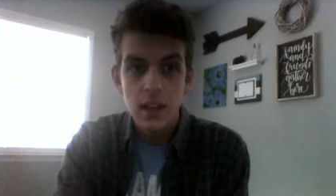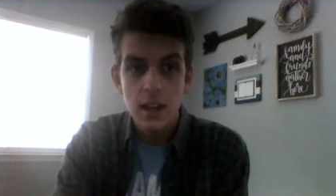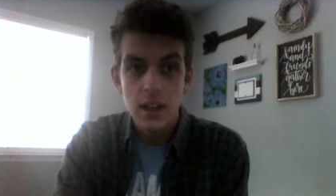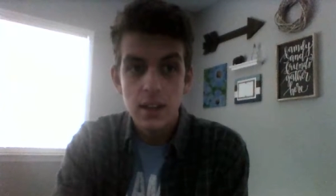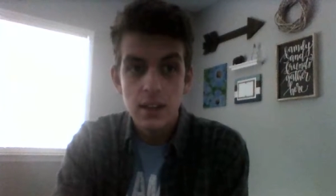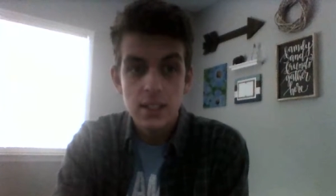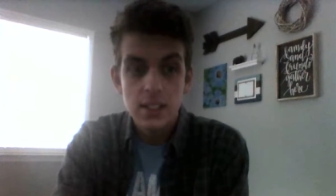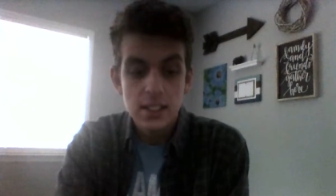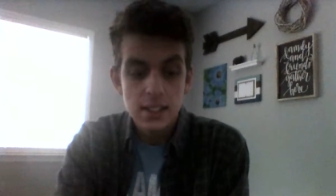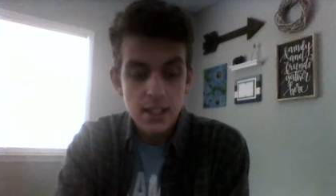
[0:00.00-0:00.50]

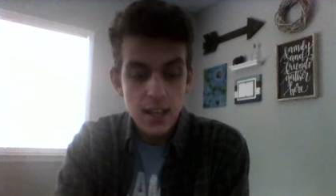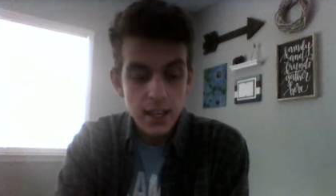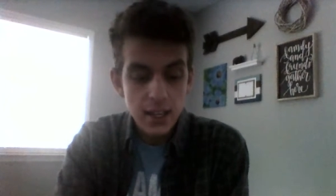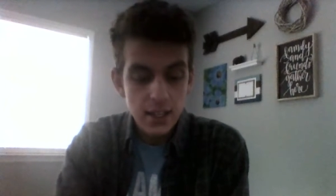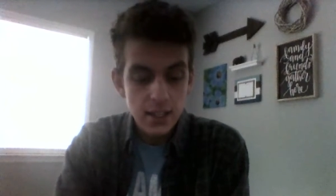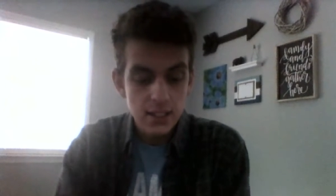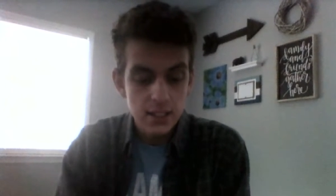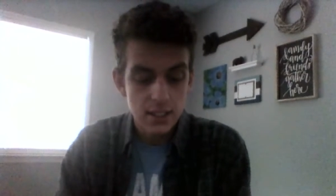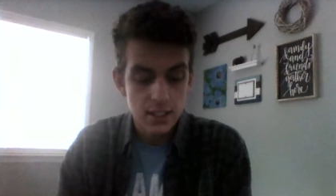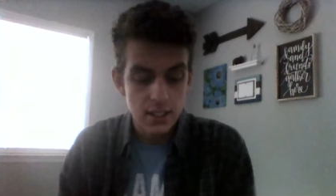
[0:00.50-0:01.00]
And the
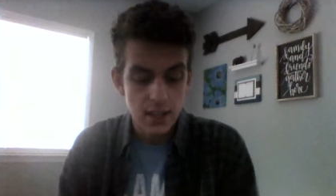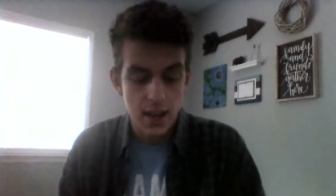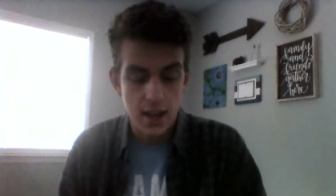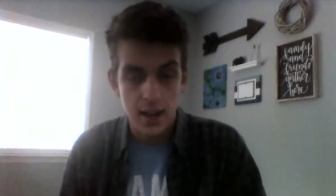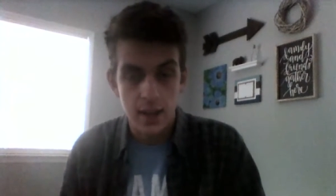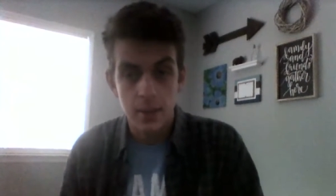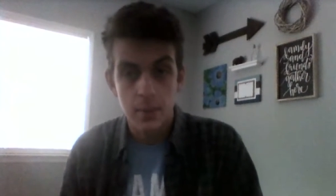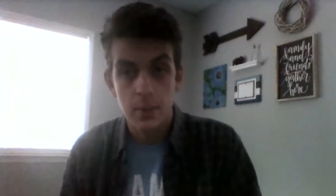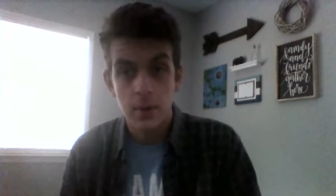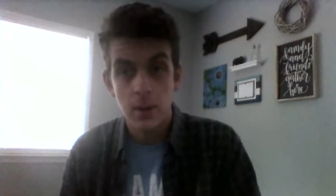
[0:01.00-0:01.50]
second
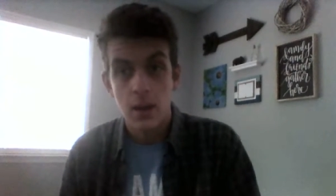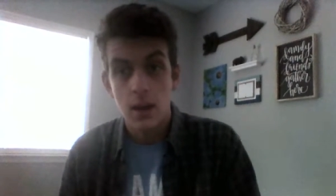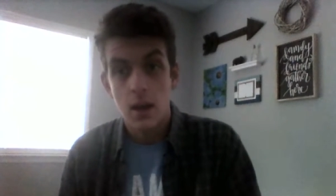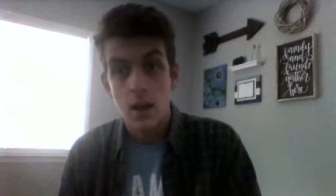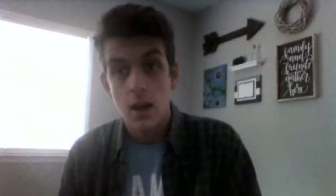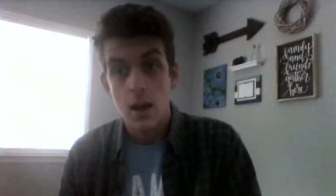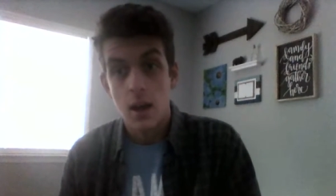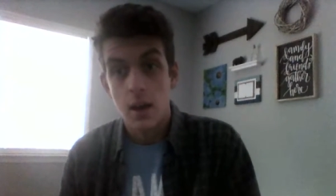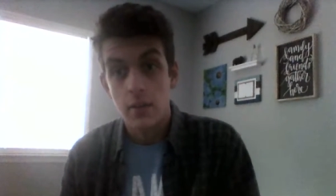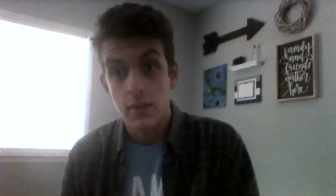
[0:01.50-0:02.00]
type of
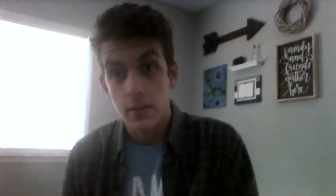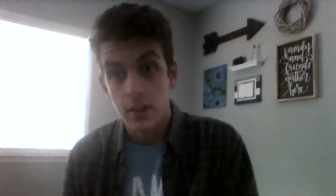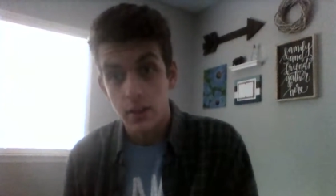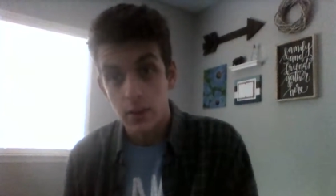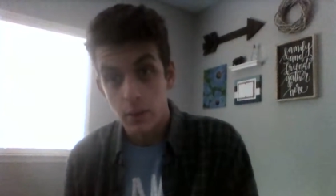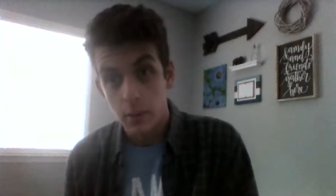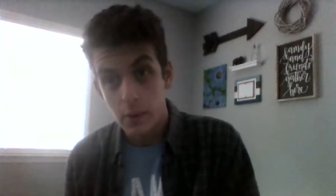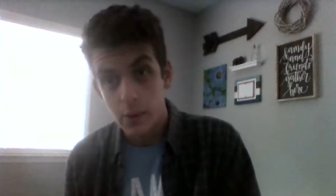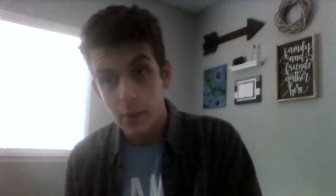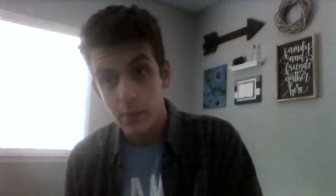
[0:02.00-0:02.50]

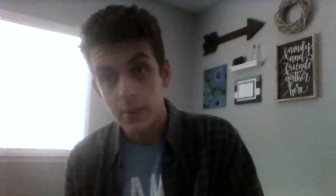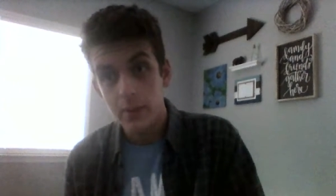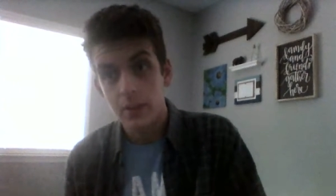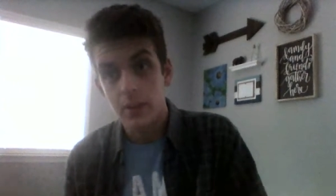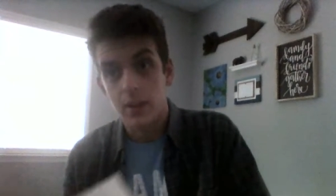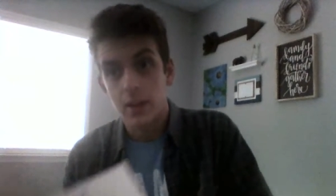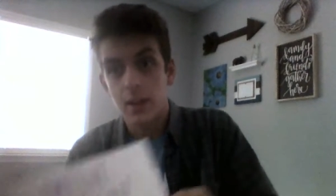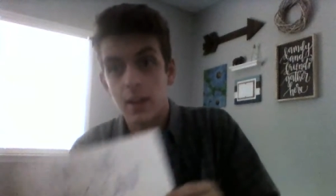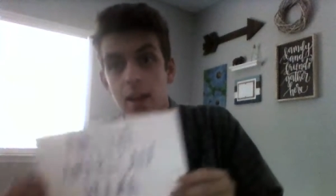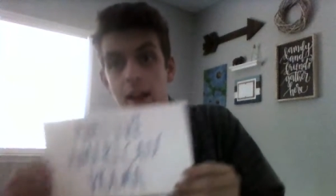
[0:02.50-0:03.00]
theater we will be
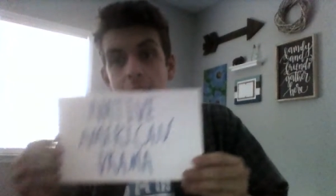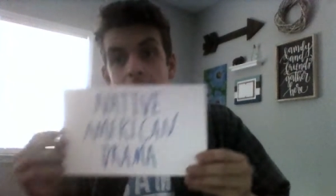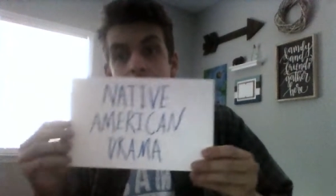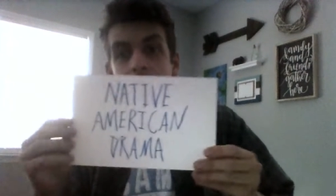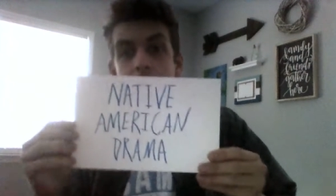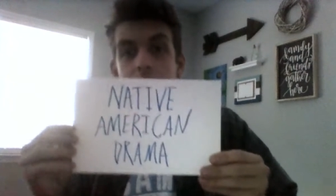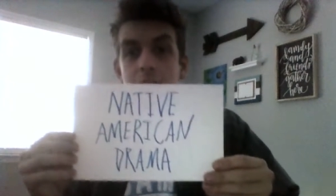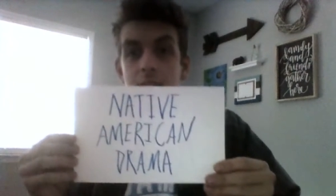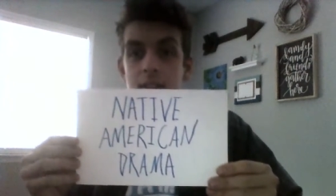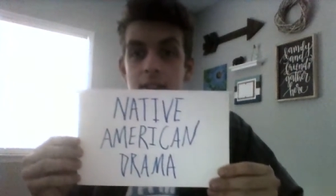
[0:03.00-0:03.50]
looking
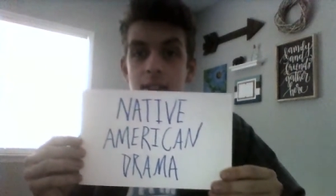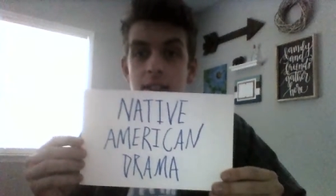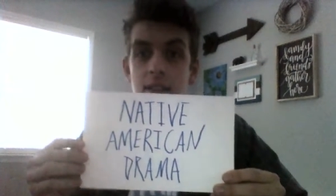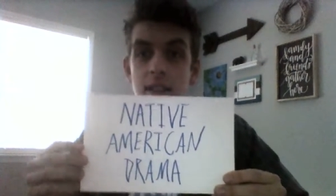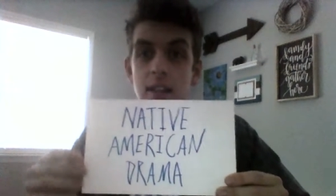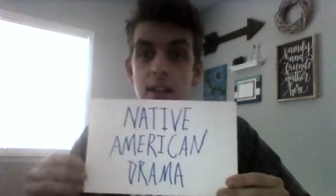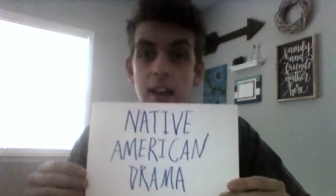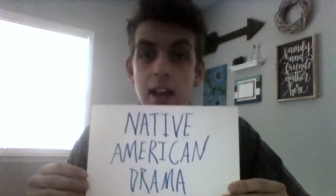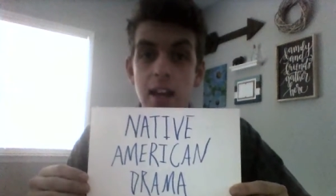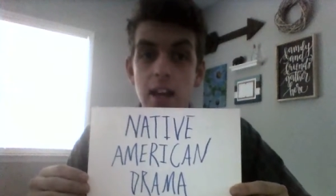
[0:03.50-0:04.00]
at is
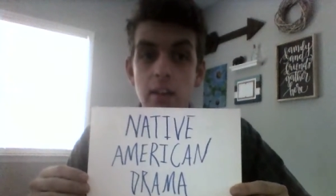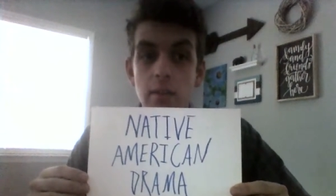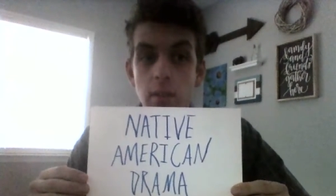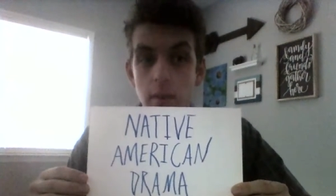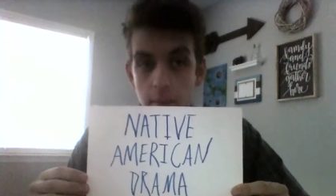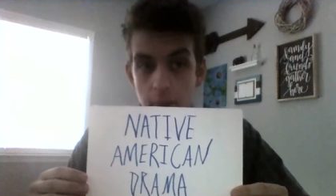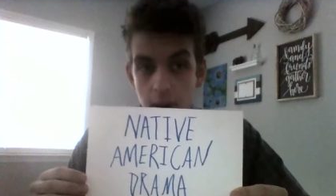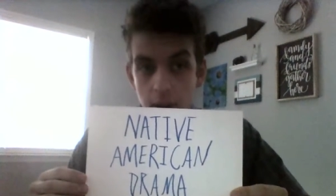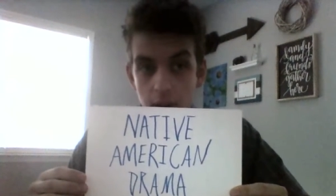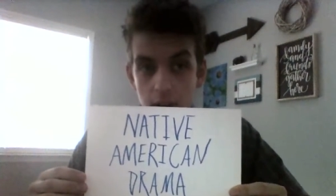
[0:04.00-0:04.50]
the
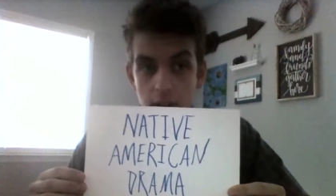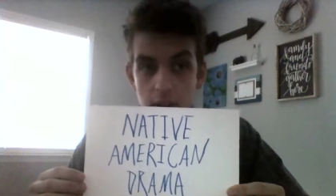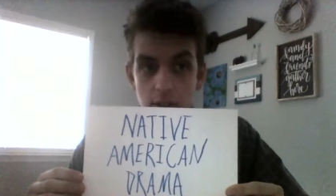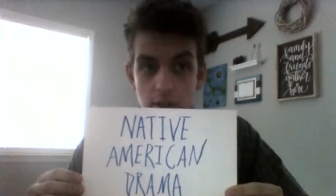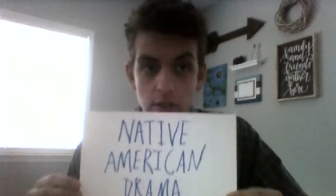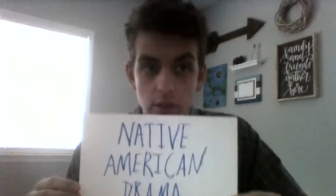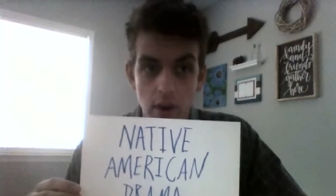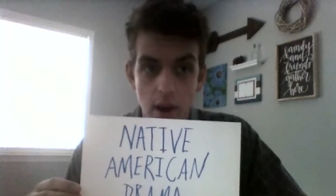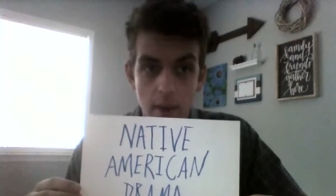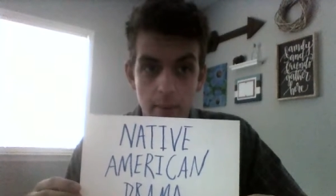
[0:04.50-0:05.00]
Native
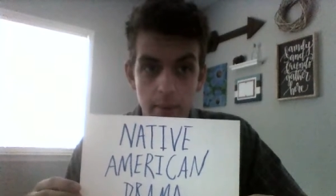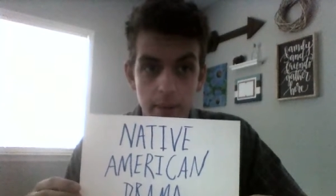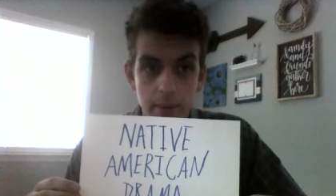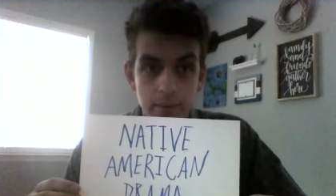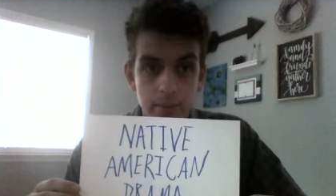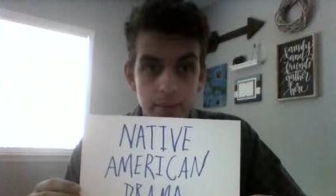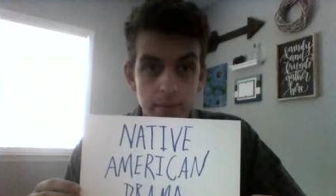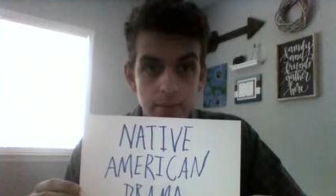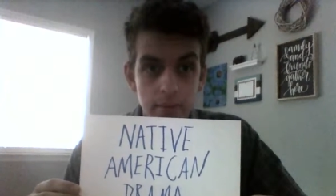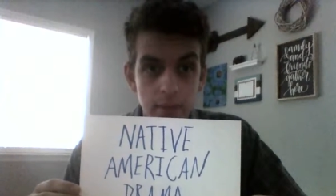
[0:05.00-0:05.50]
American
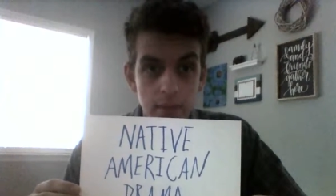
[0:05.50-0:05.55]
drama.